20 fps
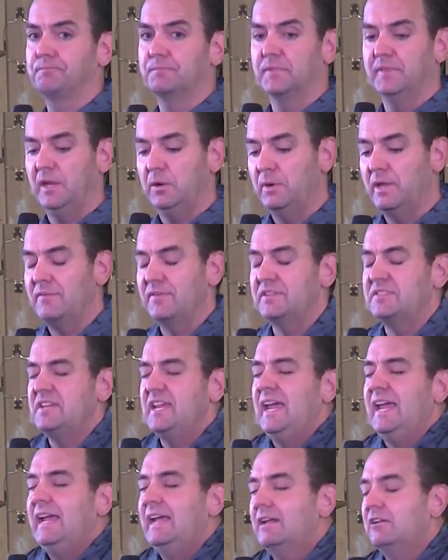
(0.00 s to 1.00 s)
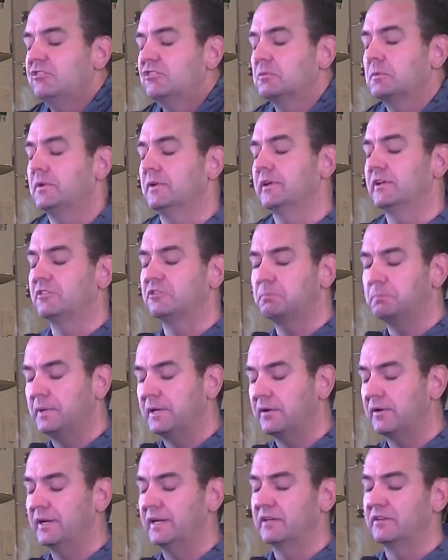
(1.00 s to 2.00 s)
They would have a tangible
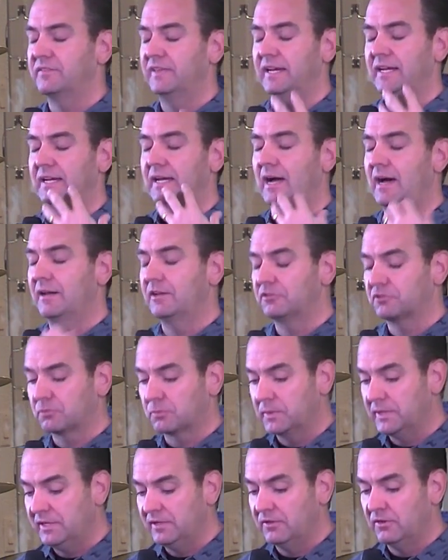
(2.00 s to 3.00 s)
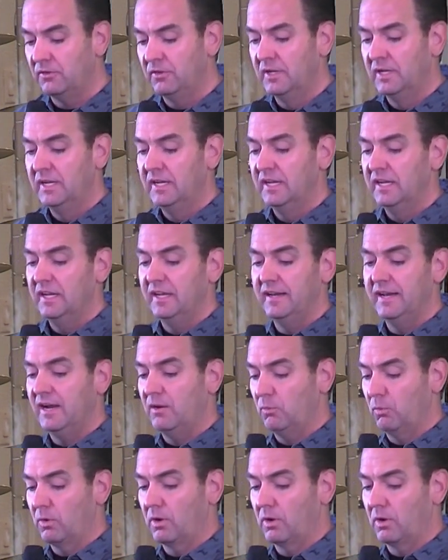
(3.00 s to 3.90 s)
experience that God is real and at